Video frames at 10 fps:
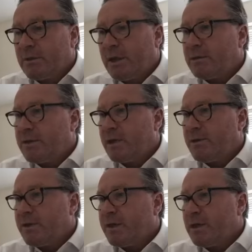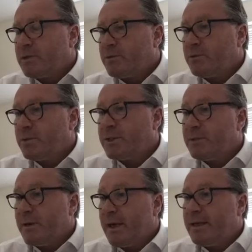think the only thing I sort of wanted
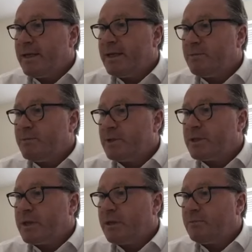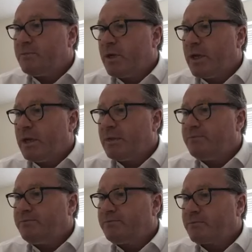to add it in was
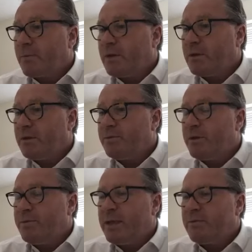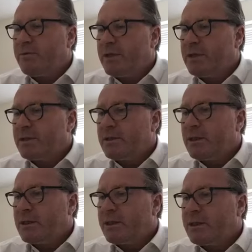the bit really,
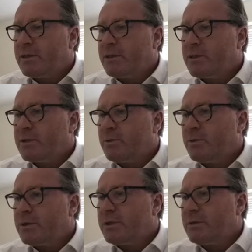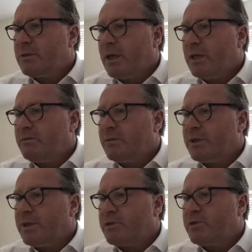I think, just towards
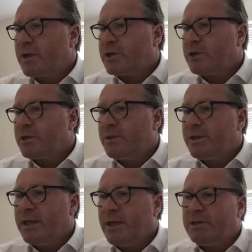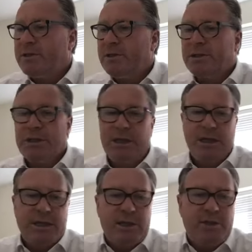the instructions with the agents.
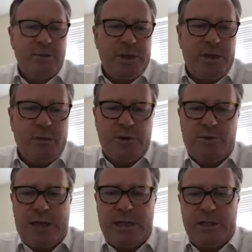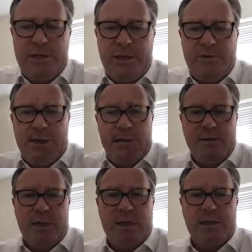There should be a whole strategy around the
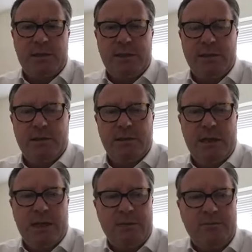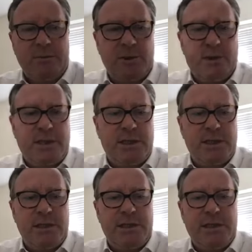marketing that they
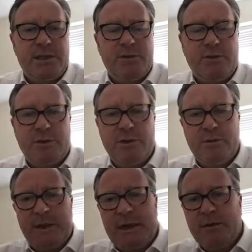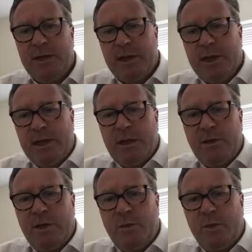need to talk to you about. You
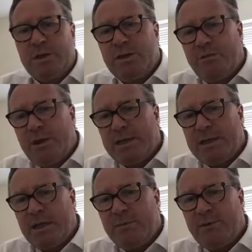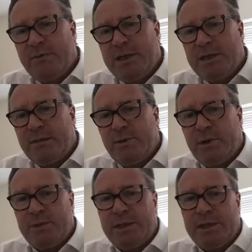know, what's the right time to release the
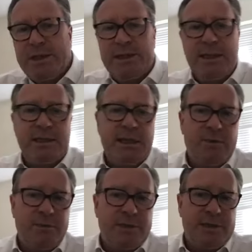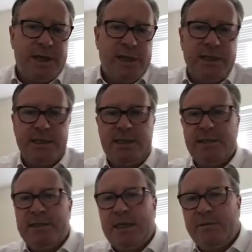property? Is it a time of the day? Is it a
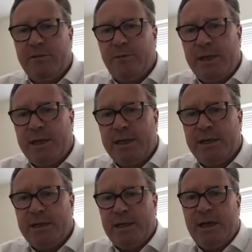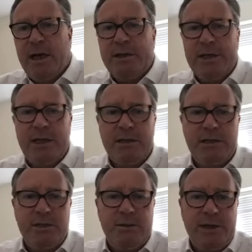day of the week? Are they going
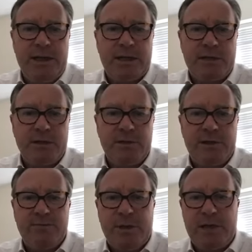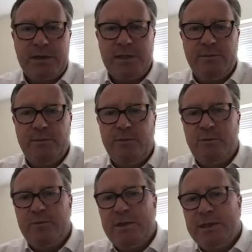to do any exclusive marketing
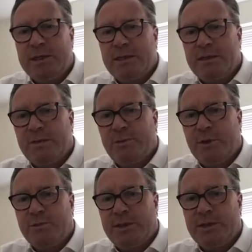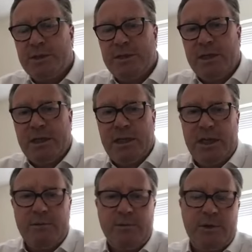before releasing to the properties?
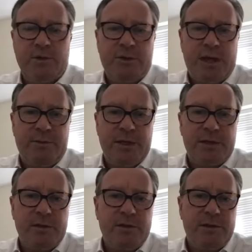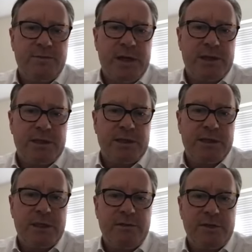Could that be exclusive marketing
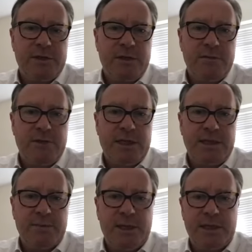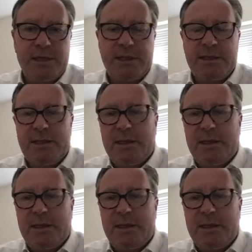to their internal database?